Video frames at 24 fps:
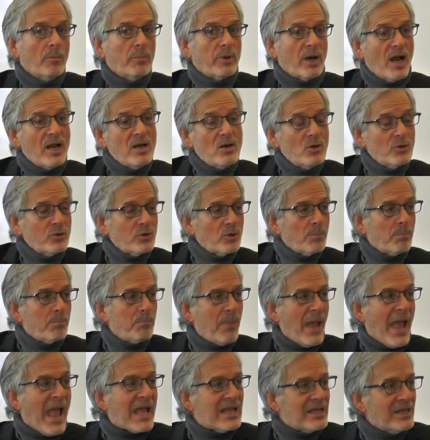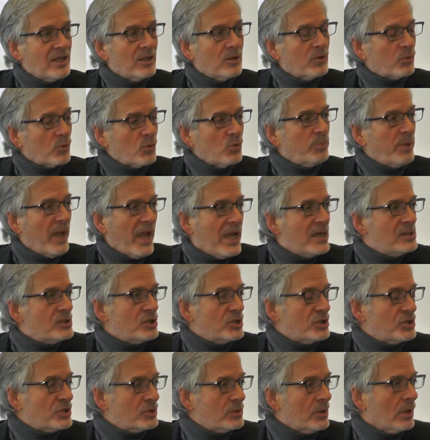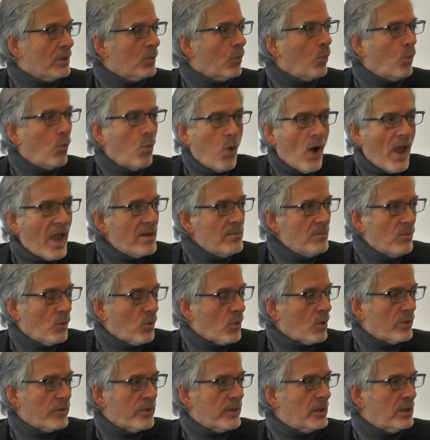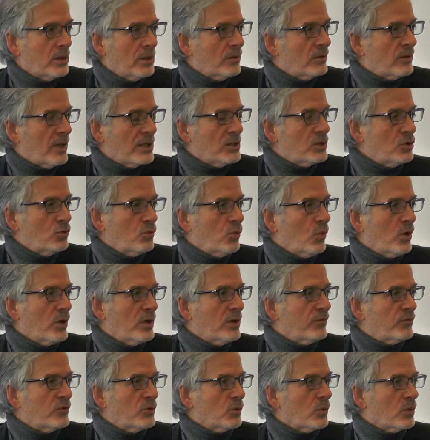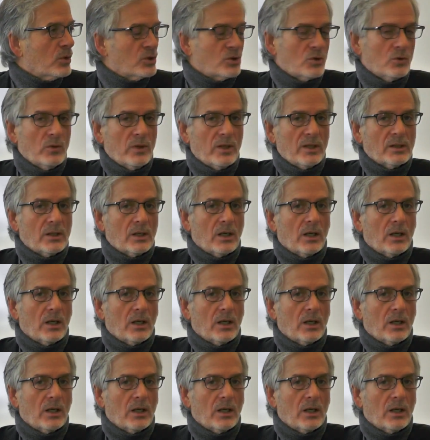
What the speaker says: But I know they're banging through pages way more than you would if you were doing